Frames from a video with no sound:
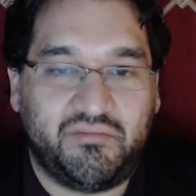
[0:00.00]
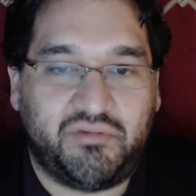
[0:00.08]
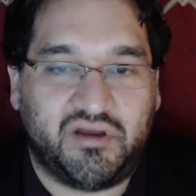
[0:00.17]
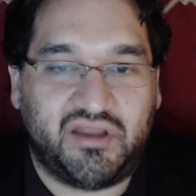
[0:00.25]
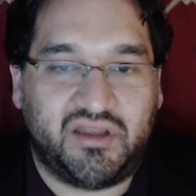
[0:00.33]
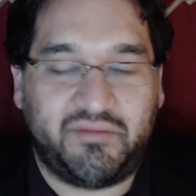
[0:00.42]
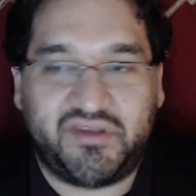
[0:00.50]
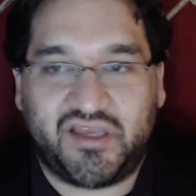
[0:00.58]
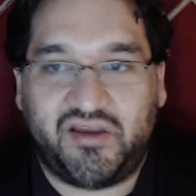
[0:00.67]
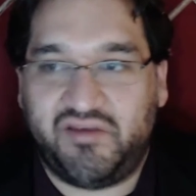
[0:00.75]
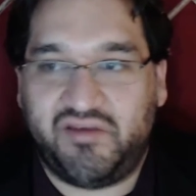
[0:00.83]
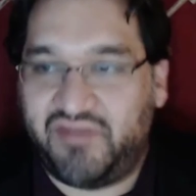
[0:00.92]
But let me
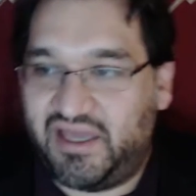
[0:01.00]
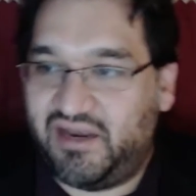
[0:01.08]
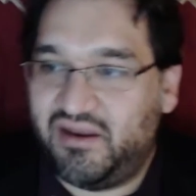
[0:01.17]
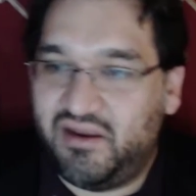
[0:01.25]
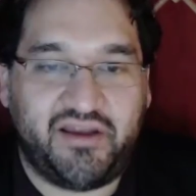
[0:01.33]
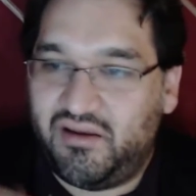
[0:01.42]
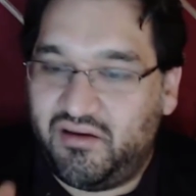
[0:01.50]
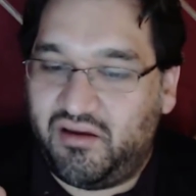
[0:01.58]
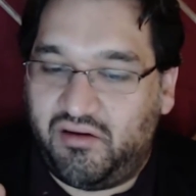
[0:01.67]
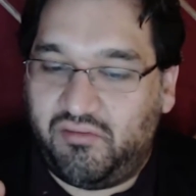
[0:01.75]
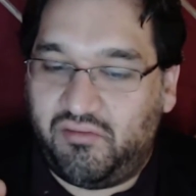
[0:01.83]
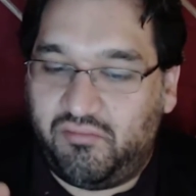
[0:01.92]
tell you that
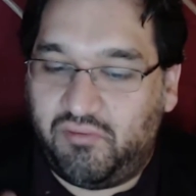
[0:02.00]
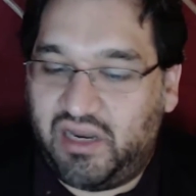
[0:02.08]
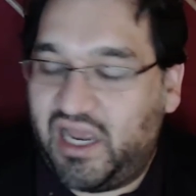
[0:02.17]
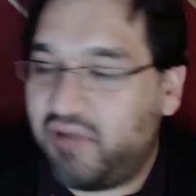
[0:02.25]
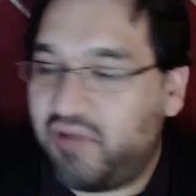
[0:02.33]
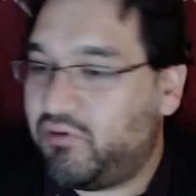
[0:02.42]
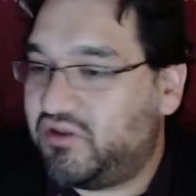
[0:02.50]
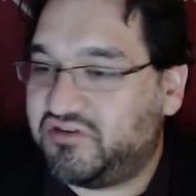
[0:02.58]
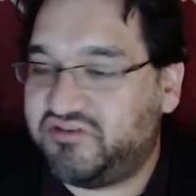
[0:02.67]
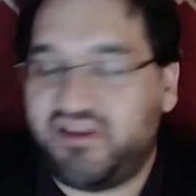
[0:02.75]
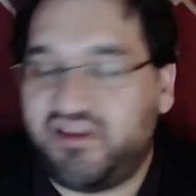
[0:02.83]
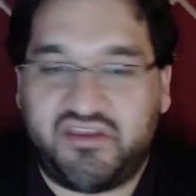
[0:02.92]
when I wanted to
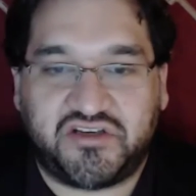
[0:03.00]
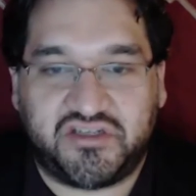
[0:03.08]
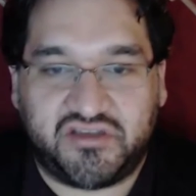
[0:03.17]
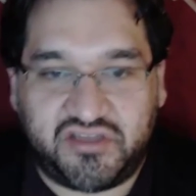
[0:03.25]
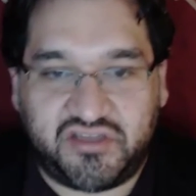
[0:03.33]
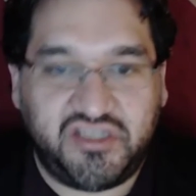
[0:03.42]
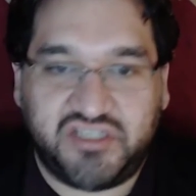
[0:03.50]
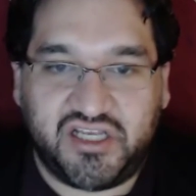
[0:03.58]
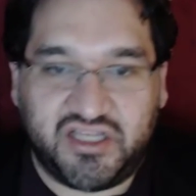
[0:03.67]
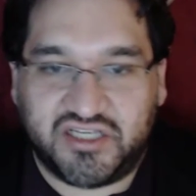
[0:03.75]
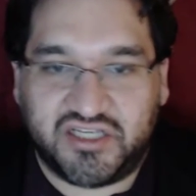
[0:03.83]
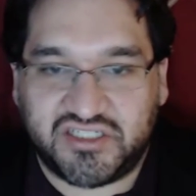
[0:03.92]
transition to teach
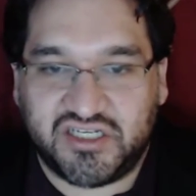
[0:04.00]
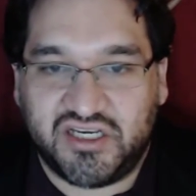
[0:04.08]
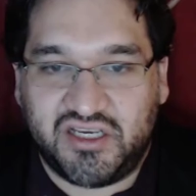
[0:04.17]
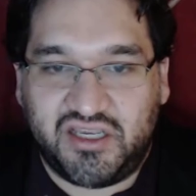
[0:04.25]
English,